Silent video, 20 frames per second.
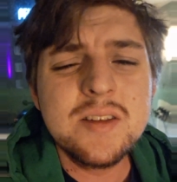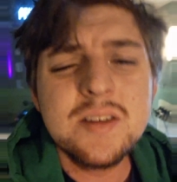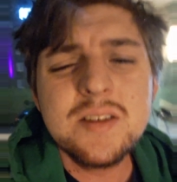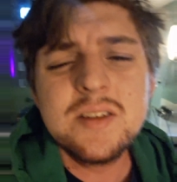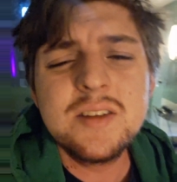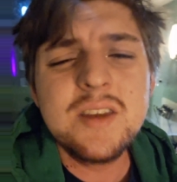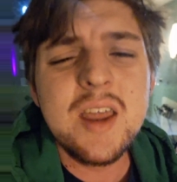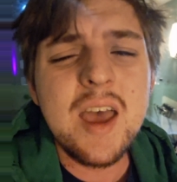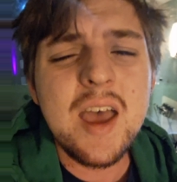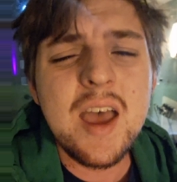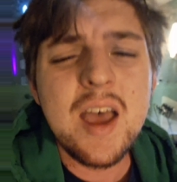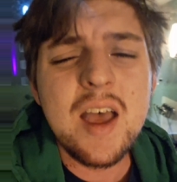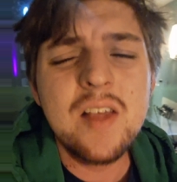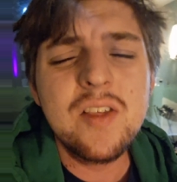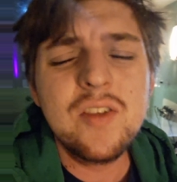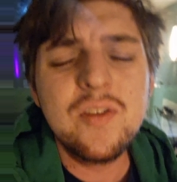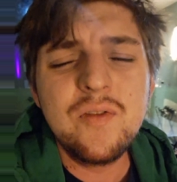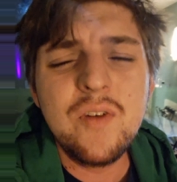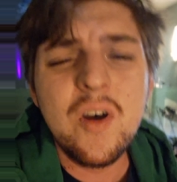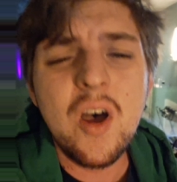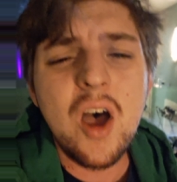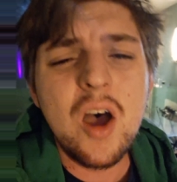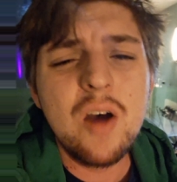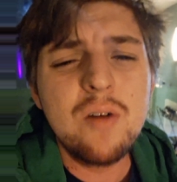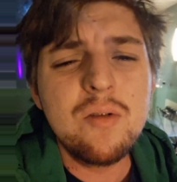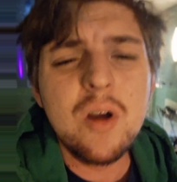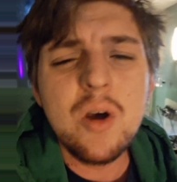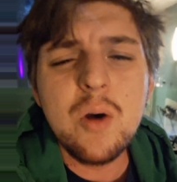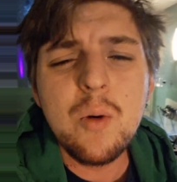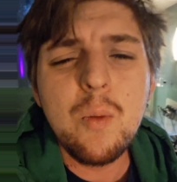stares
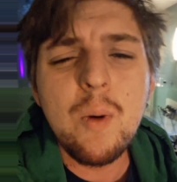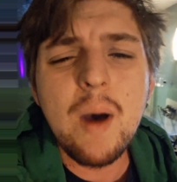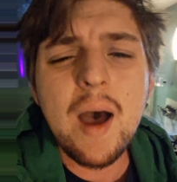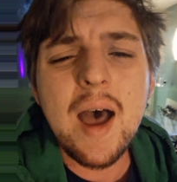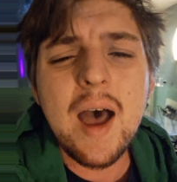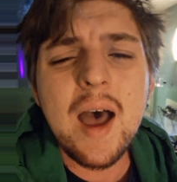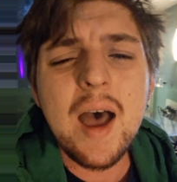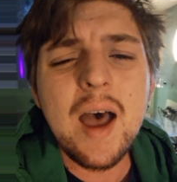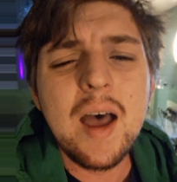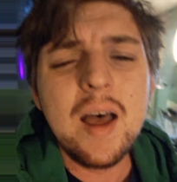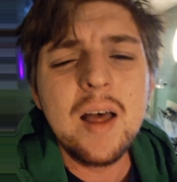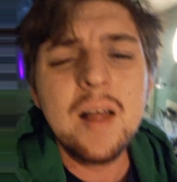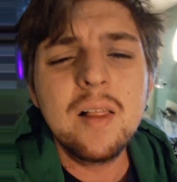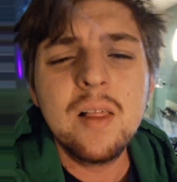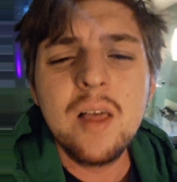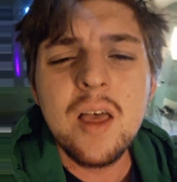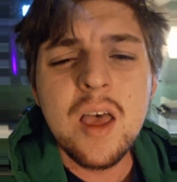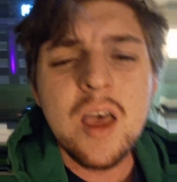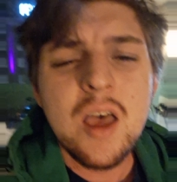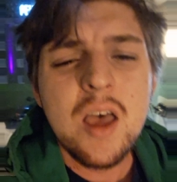for a while.